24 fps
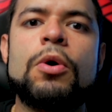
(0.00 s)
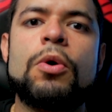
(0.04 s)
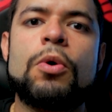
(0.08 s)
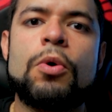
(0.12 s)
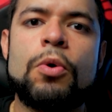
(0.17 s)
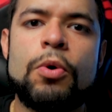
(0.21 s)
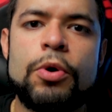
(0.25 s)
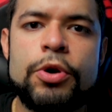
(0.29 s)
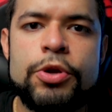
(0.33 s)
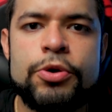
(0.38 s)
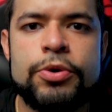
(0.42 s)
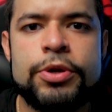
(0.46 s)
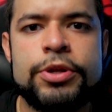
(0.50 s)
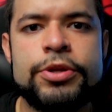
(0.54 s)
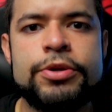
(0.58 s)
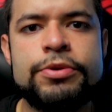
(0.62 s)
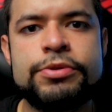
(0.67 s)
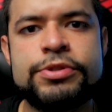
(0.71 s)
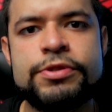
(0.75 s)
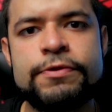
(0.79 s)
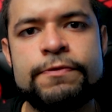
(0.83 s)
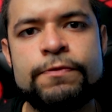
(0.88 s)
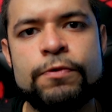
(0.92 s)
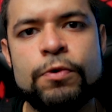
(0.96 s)
or you can
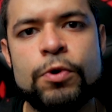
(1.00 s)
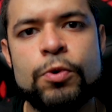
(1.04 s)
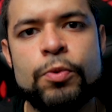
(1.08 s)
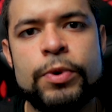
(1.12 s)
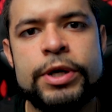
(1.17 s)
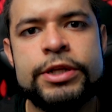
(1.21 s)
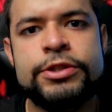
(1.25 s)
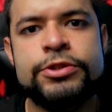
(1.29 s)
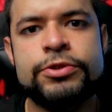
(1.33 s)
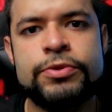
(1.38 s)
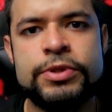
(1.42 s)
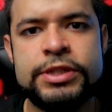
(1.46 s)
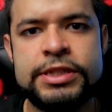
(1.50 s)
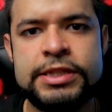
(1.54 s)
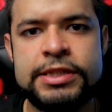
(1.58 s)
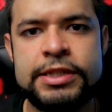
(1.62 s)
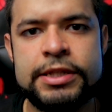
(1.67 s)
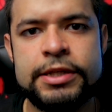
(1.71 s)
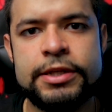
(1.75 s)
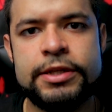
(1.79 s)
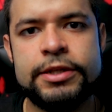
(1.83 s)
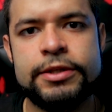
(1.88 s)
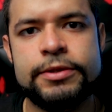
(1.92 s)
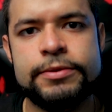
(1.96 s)
use the 4-way
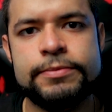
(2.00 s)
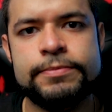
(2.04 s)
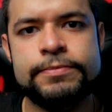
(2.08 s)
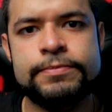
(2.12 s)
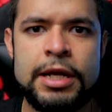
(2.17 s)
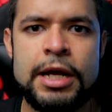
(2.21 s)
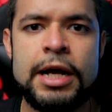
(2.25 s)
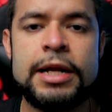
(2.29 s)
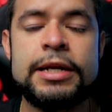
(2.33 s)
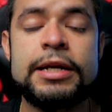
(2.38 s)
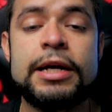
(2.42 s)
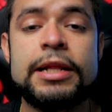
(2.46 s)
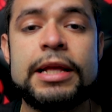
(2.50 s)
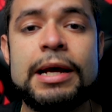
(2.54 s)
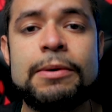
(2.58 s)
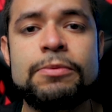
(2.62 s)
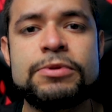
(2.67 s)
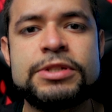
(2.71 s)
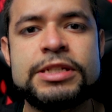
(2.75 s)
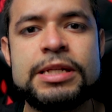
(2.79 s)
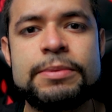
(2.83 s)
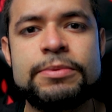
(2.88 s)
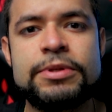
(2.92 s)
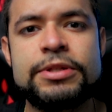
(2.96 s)
joystick. Now, that
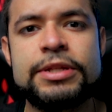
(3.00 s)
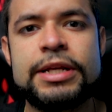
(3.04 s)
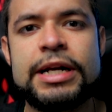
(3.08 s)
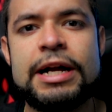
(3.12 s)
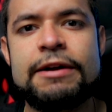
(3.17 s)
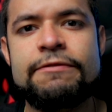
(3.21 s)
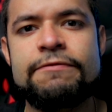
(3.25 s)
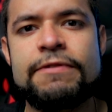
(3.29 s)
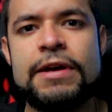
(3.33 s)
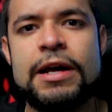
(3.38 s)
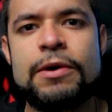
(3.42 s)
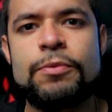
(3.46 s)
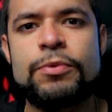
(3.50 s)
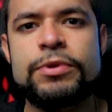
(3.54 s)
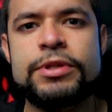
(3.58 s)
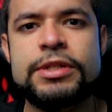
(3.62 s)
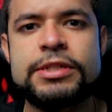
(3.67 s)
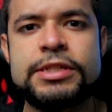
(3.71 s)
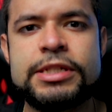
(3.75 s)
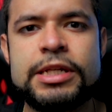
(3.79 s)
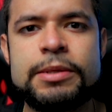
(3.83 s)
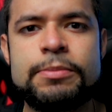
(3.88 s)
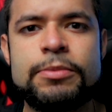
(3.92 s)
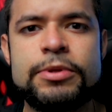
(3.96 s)
was something that I found with
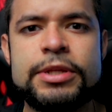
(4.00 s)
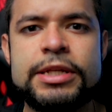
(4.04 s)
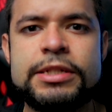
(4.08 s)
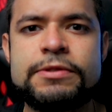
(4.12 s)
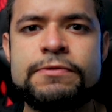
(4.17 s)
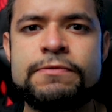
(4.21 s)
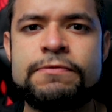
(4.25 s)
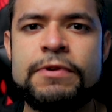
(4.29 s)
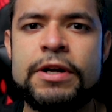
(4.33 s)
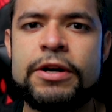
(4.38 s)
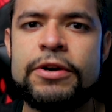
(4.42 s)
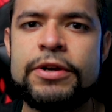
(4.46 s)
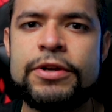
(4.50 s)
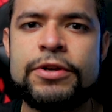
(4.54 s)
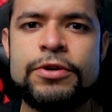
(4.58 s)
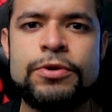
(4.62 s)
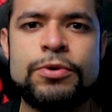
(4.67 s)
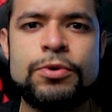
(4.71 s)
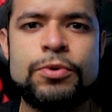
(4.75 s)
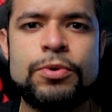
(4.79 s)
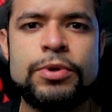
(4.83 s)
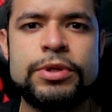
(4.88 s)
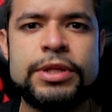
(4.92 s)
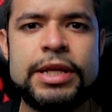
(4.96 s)
this gimbal that's very
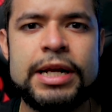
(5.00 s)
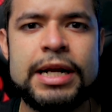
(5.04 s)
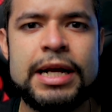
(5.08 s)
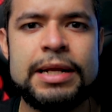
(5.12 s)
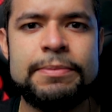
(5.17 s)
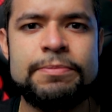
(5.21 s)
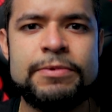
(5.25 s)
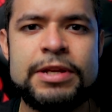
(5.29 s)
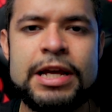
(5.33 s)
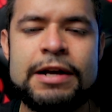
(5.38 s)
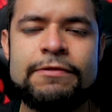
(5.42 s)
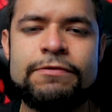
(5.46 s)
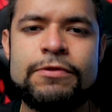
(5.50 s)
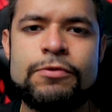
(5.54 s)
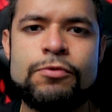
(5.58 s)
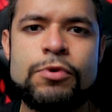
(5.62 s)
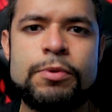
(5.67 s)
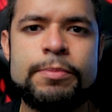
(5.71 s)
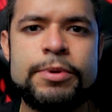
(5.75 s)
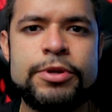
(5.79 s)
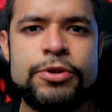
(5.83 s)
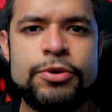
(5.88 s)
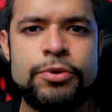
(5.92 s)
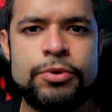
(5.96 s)
cool and that I definitely
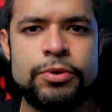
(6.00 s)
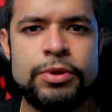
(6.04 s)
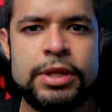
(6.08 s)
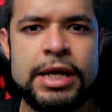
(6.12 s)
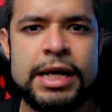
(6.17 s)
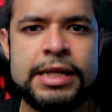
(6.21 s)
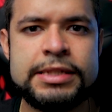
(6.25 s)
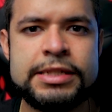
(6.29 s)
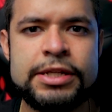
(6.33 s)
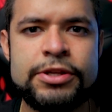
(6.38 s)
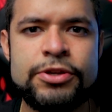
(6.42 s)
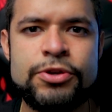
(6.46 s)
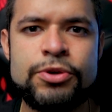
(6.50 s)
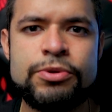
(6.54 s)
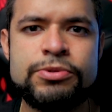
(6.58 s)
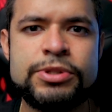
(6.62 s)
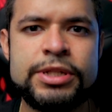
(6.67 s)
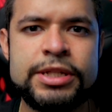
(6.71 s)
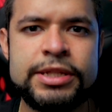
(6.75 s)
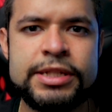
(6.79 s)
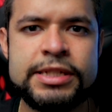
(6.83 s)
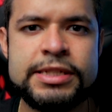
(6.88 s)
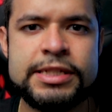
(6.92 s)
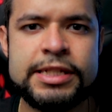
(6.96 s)
will be utilizing
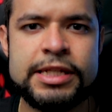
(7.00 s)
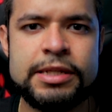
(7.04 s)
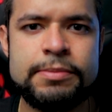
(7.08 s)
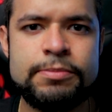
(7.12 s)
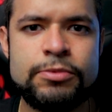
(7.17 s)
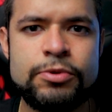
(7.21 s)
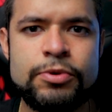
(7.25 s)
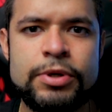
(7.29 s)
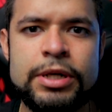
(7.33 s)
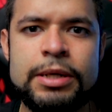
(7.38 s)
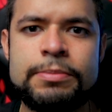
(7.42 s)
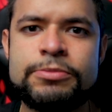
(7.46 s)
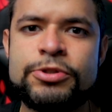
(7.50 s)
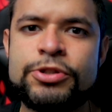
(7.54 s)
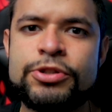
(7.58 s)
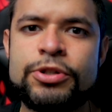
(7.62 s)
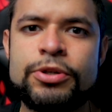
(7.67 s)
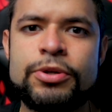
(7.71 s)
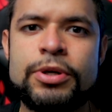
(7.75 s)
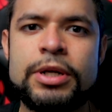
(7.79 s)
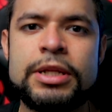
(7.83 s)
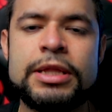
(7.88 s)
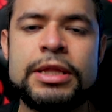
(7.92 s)
using this gimbal, and I'm sure a